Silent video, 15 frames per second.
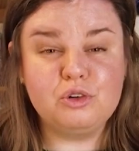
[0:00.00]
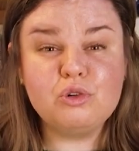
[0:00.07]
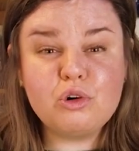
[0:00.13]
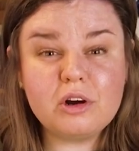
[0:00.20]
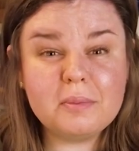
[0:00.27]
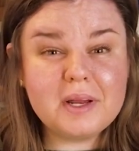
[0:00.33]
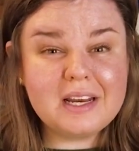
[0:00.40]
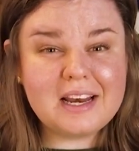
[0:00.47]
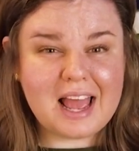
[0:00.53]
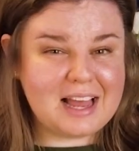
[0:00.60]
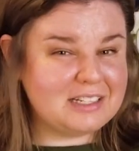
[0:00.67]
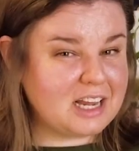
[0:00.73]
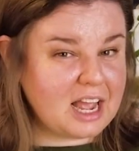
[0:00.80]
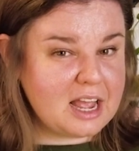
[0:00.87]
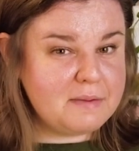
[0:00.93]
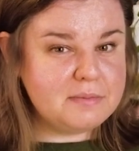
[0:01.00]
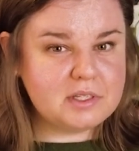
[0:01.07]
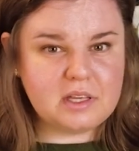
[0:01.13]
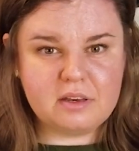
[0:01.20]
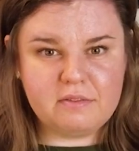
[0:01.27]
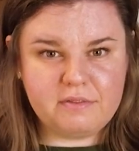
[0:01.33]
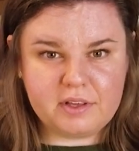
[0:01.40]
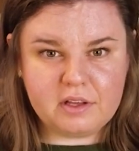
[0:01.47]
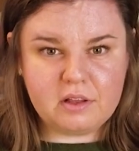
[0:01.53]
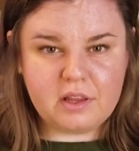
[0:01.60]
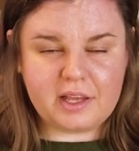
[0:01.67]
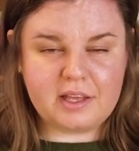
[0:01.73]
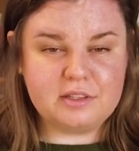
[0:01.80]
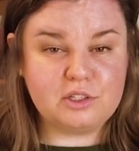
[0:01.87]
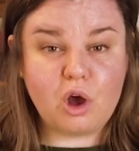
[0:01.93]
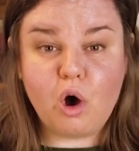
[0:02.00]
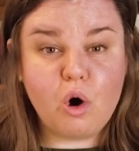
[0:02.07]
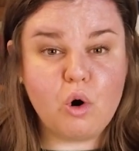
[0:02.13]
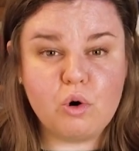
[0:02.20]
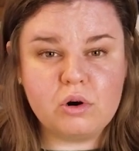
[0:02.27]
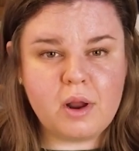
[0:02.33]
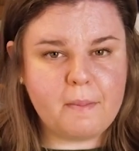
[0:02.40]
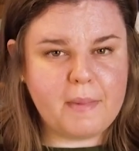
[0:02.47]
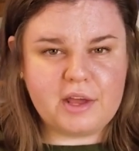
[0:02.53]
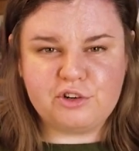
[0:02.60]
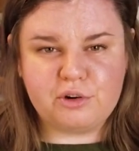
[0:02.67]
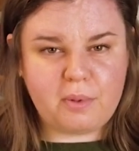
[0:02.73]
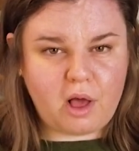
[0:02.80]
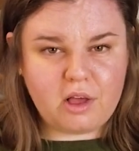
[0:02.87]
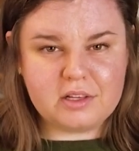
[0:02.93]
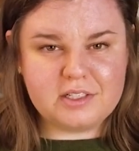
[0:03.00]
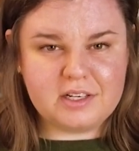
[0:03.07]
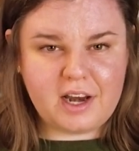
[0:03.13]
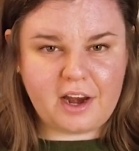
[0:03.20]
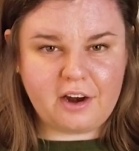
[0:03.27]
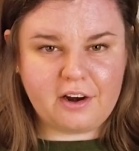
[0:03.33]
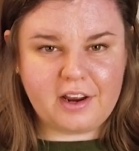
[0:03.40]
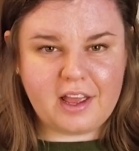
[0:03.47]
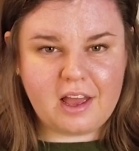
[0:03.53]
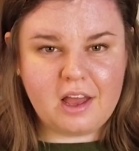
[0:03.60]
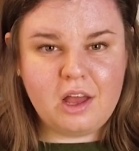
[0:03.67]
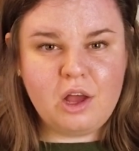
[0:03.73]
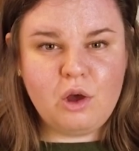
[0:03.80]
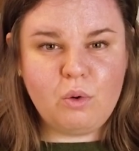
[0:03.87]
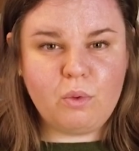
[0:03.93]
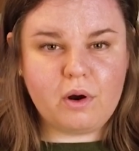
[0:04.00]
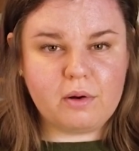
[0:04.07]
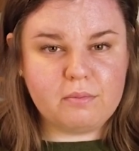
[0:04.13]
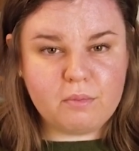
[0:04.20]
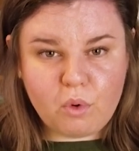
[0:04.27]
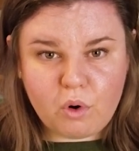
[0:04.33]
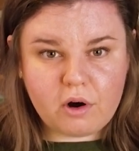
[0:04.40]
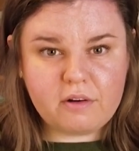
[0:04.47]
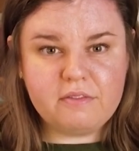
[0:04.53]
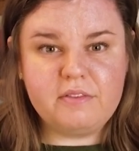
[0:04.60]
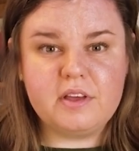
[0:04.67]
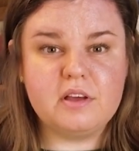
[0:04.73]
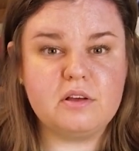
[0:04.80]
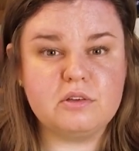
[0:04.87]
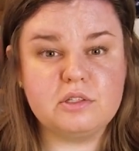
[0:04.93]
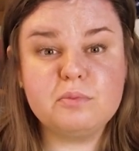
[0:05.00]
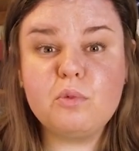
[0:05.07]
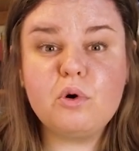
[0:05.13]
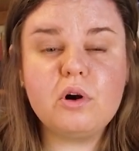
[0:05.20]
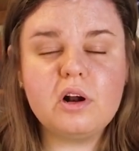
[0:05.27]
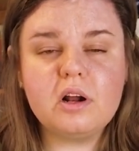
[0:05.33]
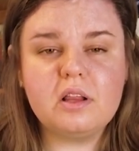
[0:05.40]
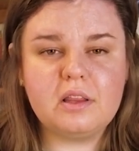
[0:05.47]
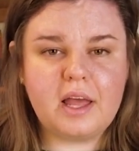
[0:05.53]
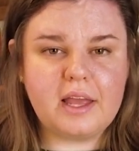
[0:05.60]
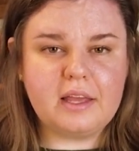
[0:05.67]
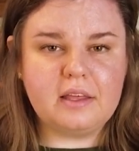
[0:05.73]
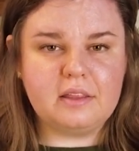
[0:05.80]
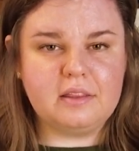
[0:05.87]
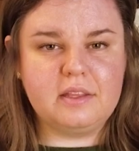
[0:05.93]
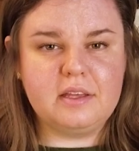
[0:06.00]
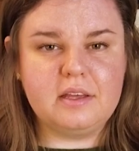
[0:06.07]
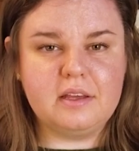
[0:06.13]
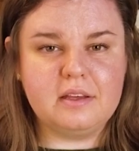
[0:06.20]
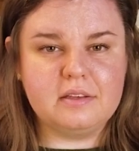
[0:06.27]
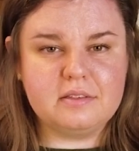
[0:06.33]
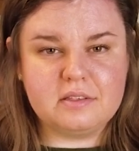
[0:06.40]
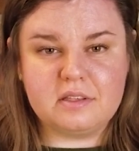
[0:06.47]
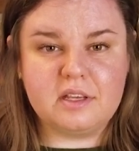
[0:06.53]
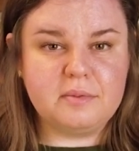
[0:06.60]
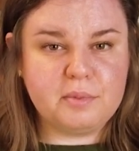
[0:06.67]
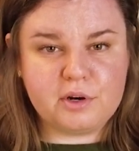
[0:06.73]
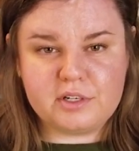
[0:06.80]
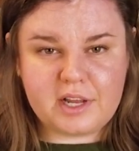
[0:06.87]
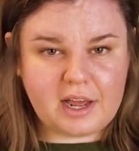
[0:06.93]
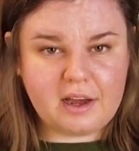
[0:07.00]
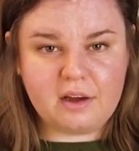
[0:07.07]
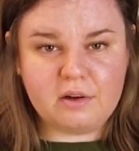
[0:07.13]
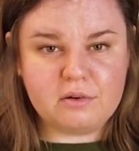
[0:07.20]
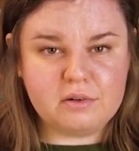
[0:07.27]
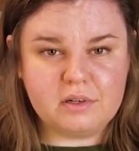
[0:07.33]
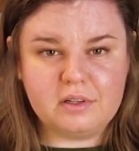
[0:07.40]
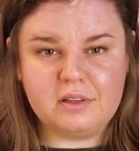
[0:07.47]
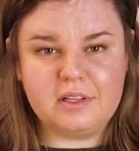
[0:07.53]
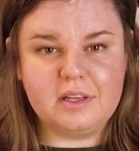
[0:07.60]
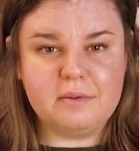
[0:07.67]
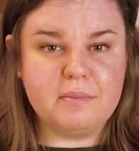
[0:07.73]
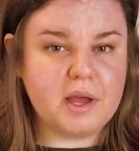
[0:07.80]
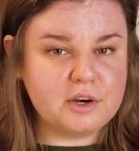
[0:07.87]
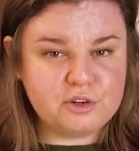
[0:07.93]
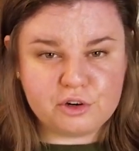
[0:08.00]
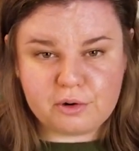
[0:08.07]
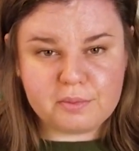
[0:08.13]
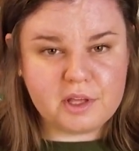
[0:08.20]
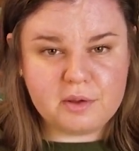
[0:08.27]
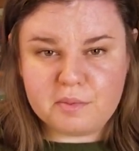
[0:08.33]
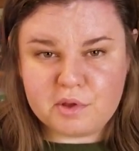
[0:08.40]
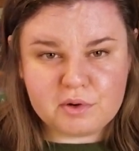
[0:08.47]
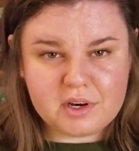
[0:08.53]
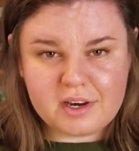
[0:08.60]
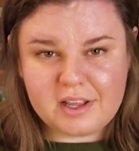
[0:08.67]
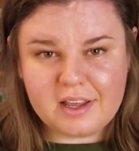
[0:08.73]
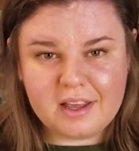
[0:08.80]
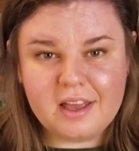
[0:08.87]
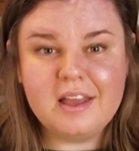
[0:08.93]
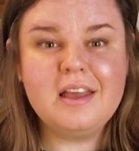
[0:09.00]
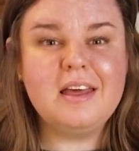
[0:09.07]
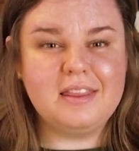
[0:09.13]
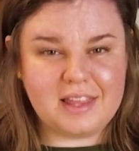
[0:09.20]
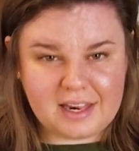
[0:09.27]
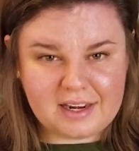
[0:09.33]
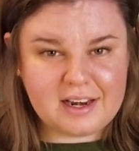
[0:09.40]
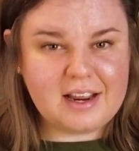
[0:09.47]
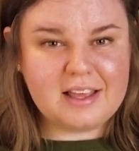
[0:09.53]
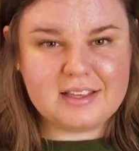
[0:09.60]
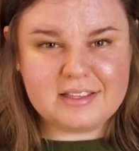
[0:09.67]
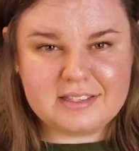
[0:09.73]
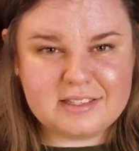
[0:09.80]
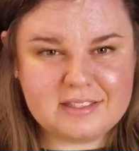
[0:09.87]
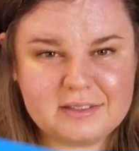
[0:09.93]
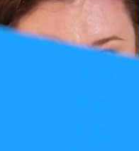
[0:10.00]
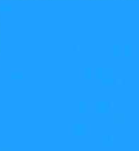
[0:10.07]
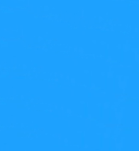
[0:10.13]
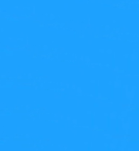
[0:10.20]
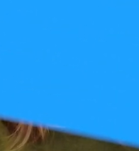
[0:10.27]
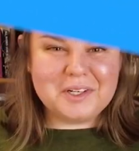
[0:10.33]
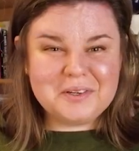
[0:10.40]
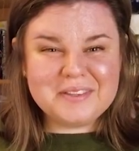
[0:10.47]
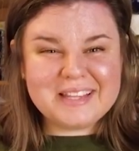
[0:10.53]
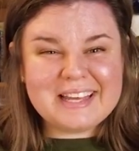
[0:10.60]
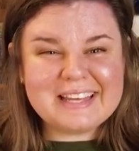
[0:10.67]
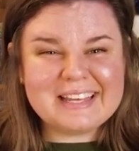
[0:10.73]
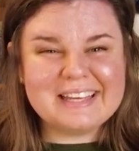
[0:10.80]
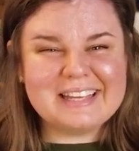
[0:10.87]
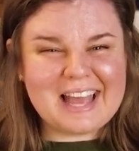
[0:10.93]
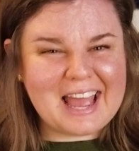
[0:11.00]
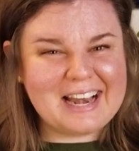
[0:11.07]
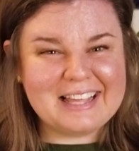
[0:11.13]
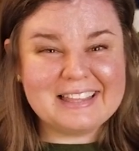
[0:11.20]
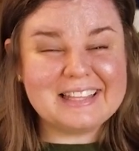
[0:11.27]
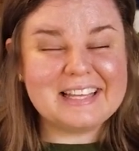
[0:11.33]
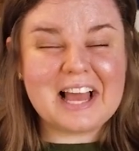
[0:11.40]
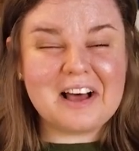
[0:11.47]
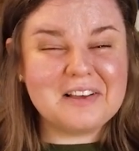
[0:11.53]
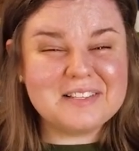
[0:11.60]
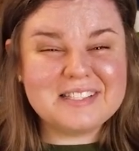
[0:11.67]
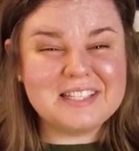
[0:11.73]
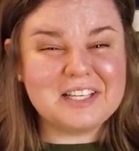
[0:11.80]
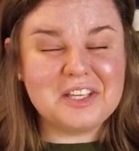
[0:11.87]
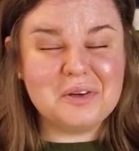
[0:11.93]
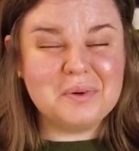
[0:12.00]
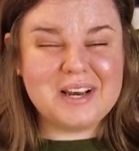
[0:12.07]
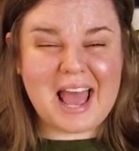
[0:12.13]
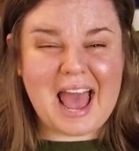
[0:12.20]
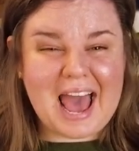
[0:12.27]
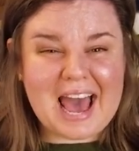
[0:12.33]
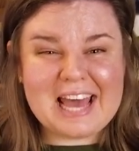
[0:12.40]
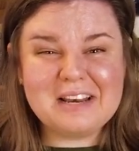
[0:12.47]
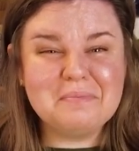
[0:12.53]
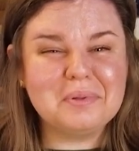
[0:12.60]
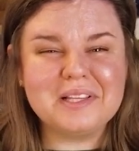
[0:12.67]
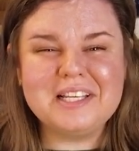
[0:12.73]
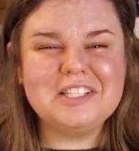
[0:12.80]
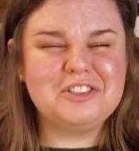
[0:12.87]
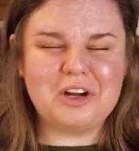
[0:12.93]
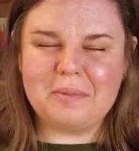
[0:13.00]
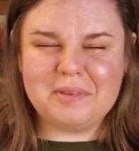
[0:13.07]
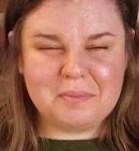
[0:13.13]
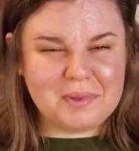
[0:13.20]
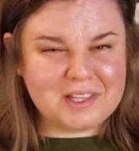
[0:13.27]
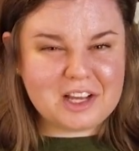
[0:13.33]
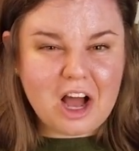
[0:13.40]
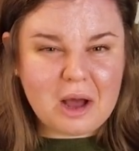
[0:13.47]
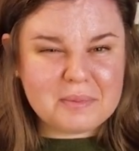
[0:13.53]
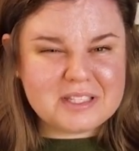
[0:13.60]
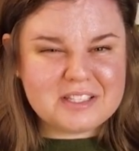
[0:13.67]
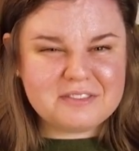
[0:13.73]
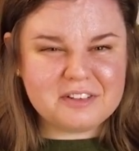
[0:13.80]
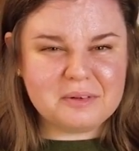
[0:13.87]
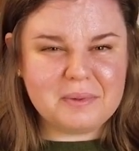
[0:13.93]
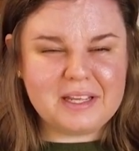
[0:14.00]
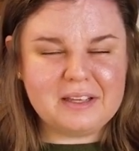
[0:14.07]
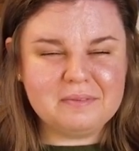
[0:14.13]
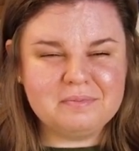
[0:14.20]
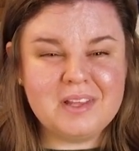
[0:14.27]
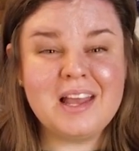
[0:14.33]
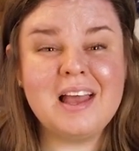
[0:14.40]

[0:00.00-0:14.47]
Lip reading: Norman at times can feel like its own metropolitan area, where Moore feels more like the sleeper town, the bedroom community that it is. What do you think? Anything else that you would add? Please drop them in the comments for me.